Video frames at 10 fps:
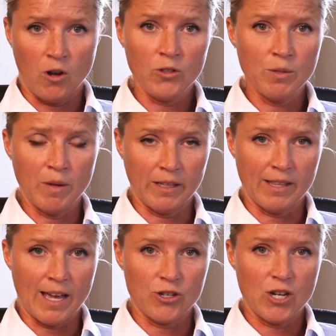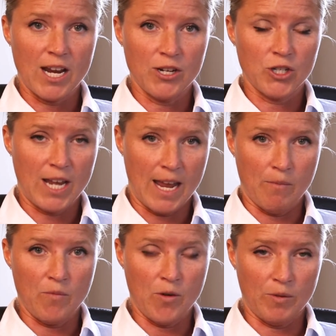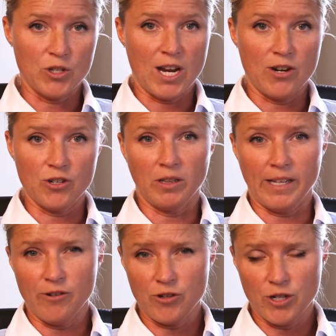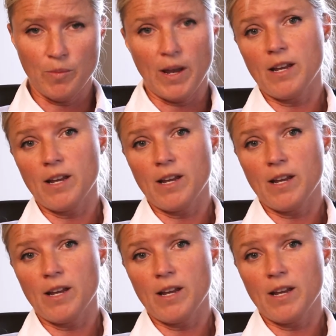ultimately that change came from a change in leadership,